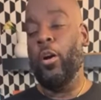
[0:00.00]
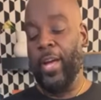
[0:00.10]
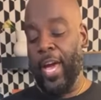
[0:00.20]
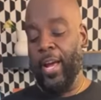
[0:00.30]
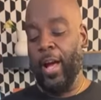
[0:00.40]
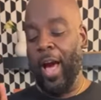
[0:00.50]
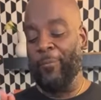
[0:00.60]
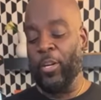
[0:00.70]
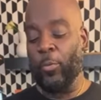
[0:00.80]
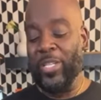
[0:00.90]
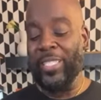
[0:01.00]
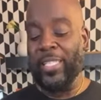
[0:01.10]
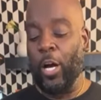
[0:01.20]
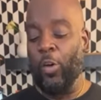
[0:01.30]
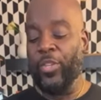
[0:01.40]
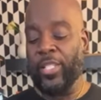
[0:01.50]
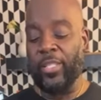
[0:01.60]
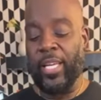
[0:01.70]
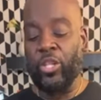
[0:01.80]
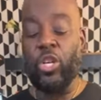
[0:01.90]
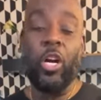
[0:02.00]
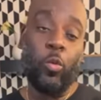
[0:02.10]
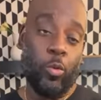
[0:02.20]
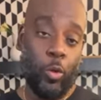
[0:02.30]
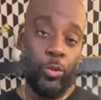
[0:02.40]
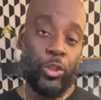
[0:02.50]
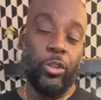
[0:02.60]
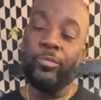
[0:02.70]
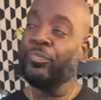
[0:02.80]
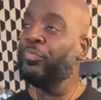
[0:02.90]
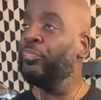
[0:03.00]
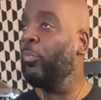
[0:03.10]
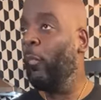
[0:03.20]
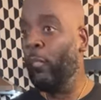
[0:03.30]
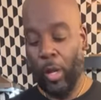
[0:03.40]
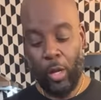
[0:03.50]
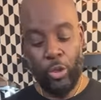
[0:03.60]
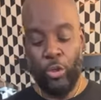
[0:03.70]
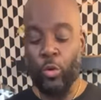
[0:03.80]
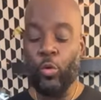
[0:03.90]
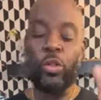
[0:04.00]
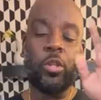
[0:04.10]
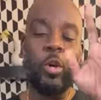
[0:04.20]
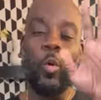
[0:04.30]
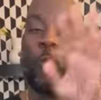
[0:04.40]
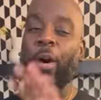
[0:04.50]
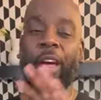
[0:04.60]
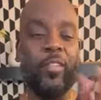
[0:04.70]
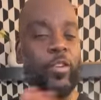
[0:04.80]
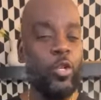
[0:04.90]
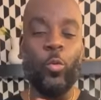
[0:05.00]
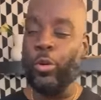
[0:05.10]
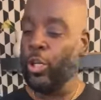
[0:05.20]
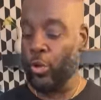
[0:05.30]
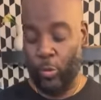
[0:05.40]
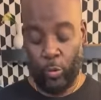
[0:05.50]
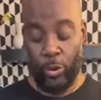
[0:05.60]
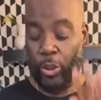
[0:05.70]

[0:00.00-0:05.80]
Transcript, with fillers: Okay, I'm gonna rinse this off. This is a chuck roast. Use whatever you wanna use.